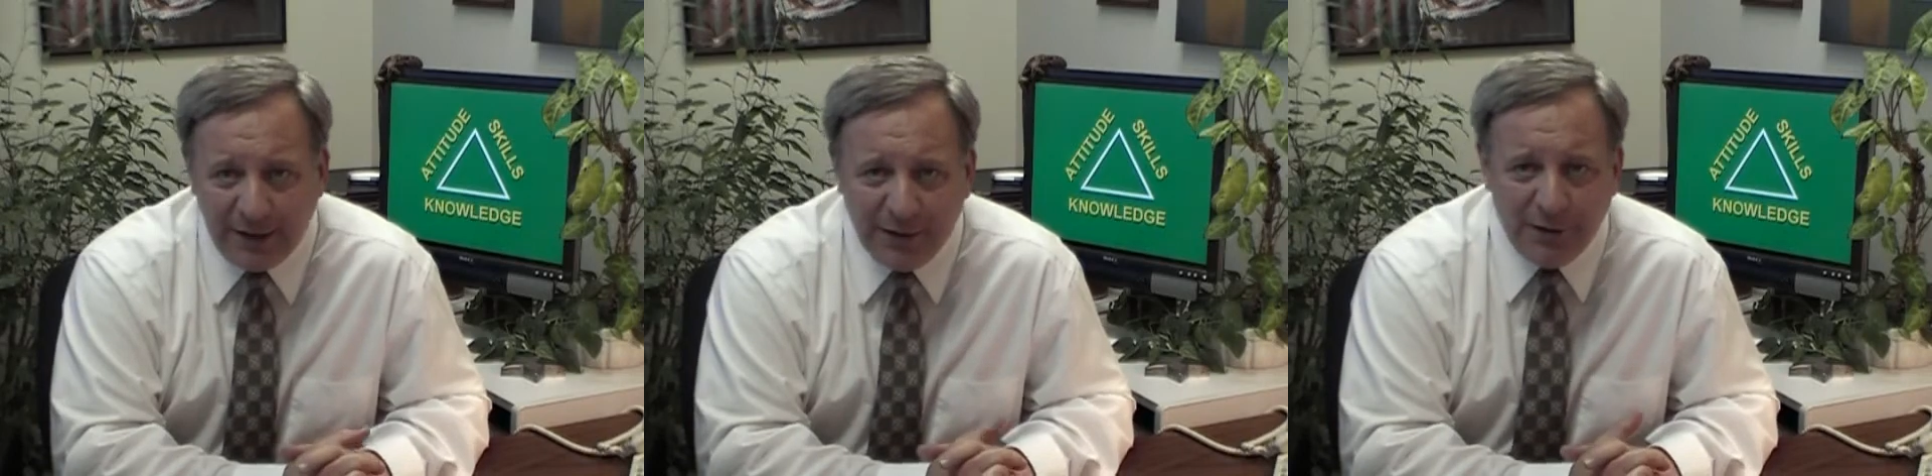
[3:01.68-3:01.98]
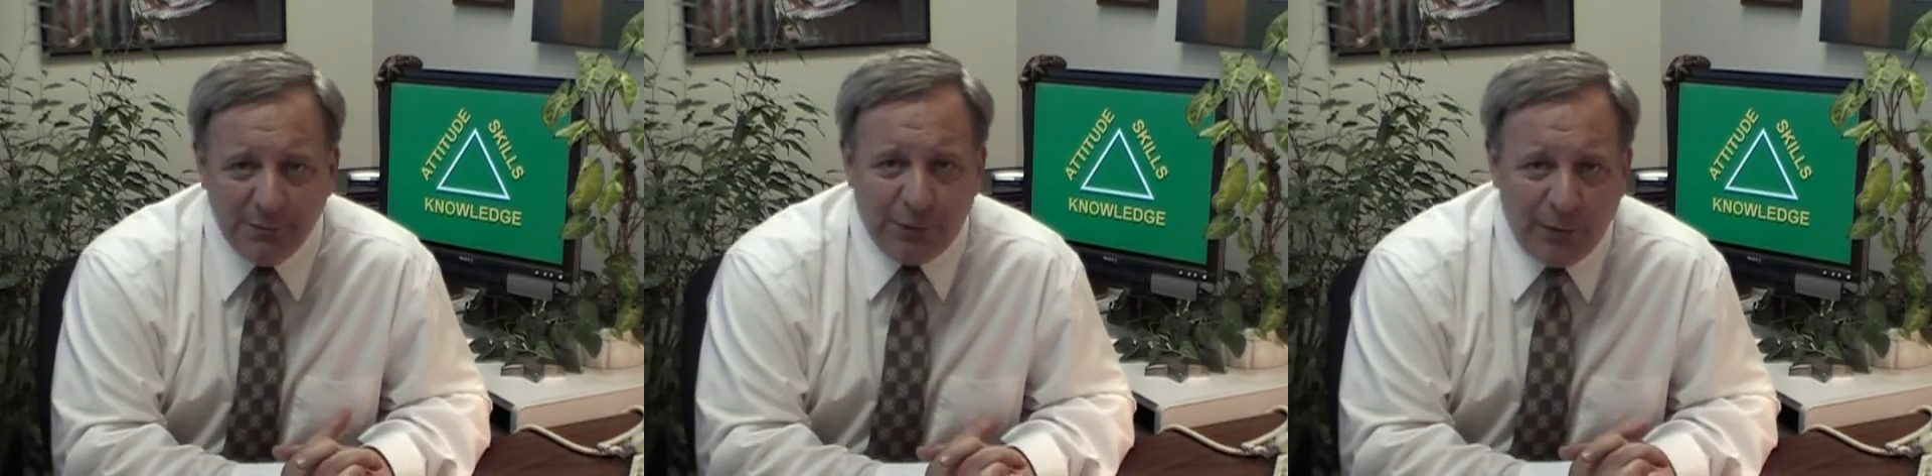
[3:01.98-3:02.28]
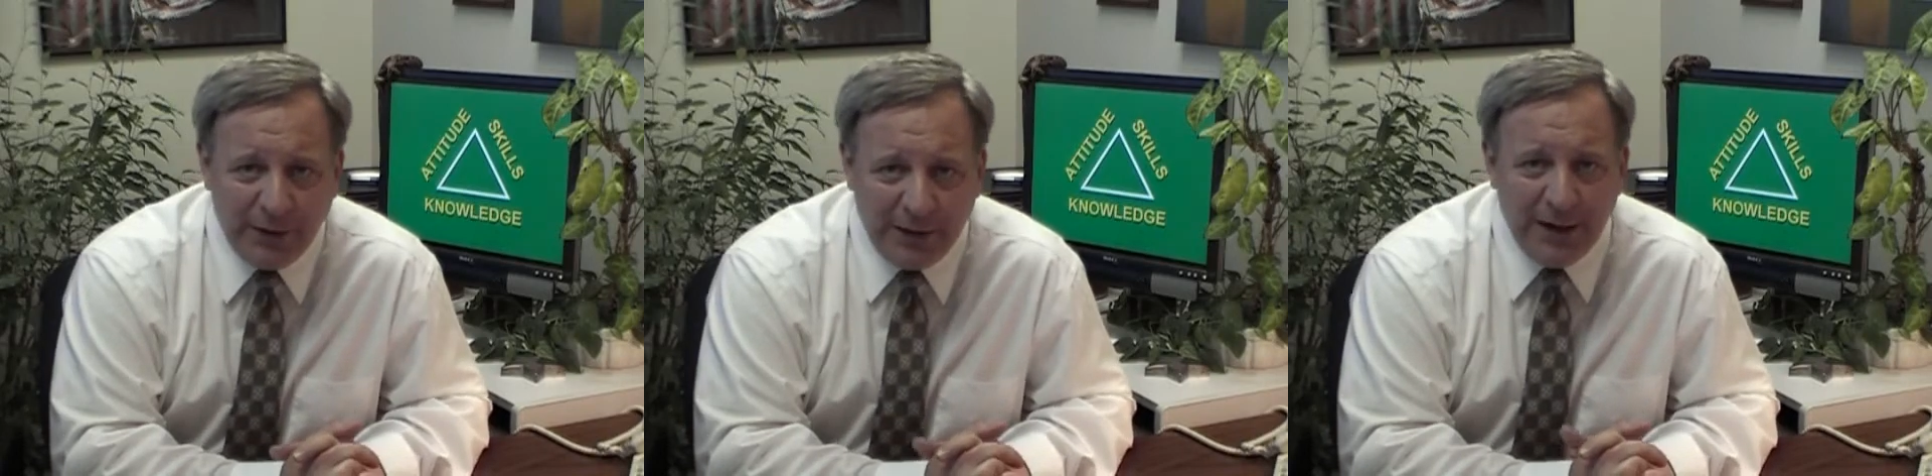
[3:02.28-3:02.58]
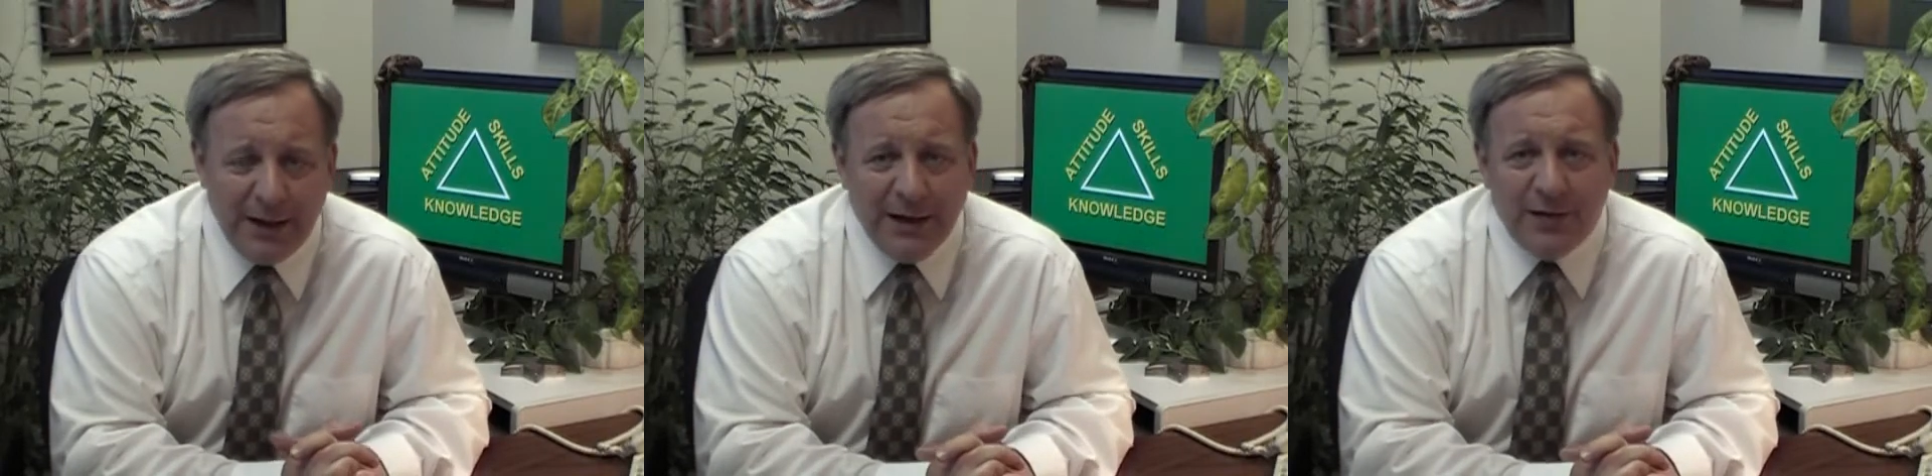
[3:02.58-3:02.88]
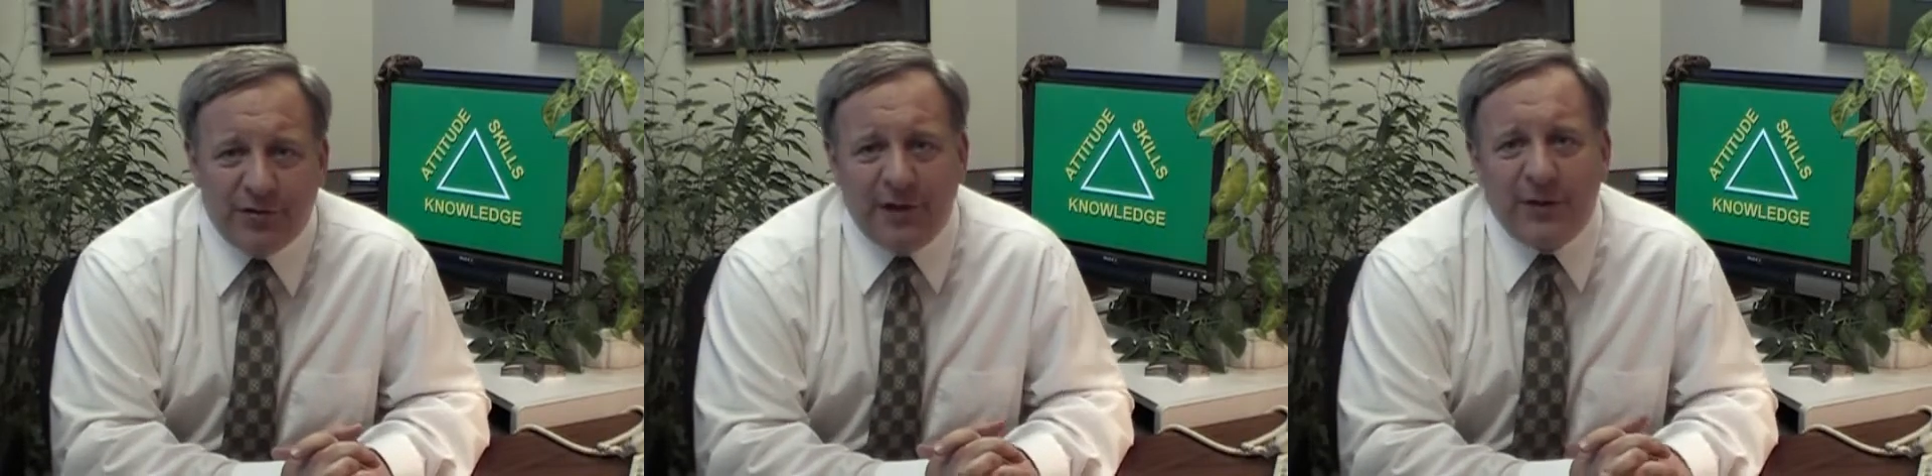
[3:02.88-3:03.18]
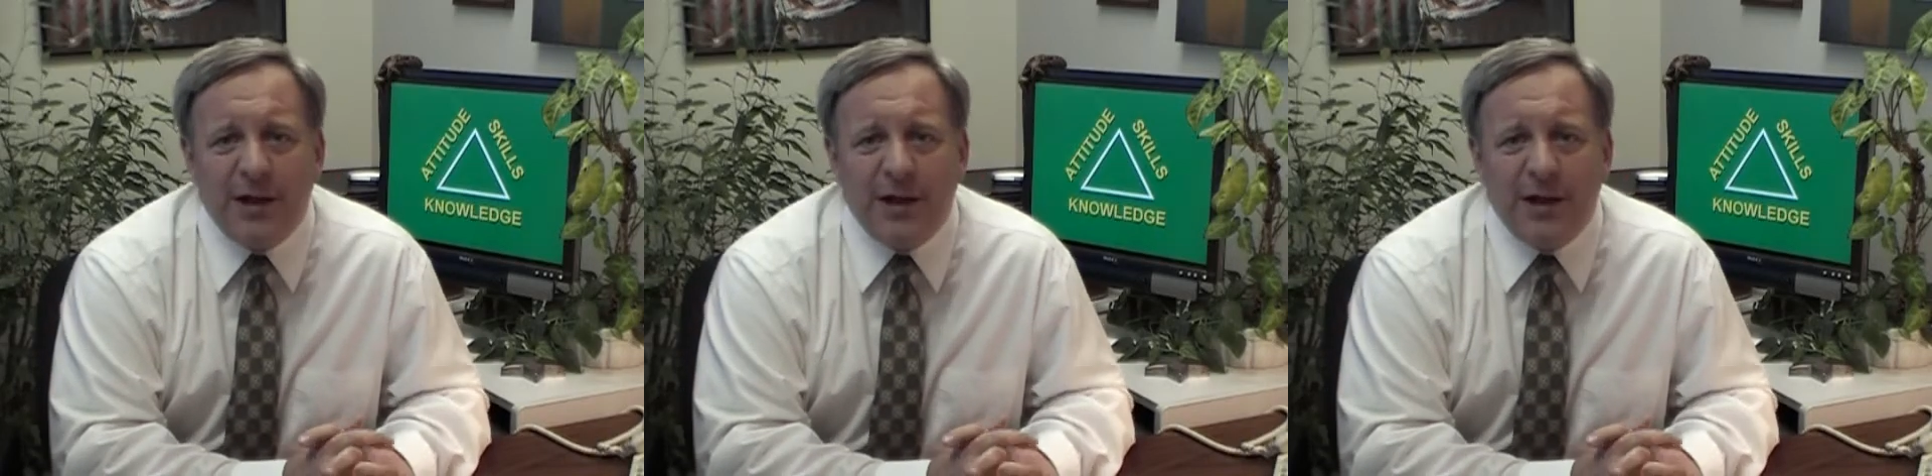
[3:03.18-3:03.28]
a good employee, said